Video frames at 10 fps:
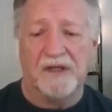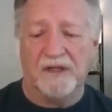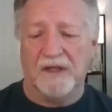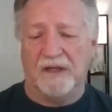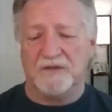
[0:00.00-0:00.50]

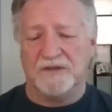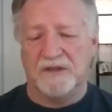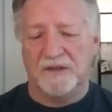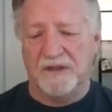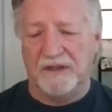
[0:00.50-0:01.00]
it was done
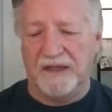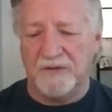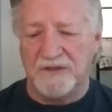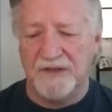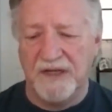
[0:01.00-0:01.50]
very
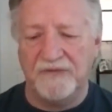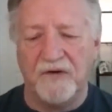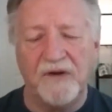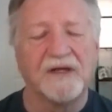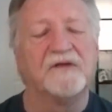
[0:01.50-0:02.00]
lovingly
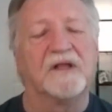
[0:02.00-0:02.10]
uh,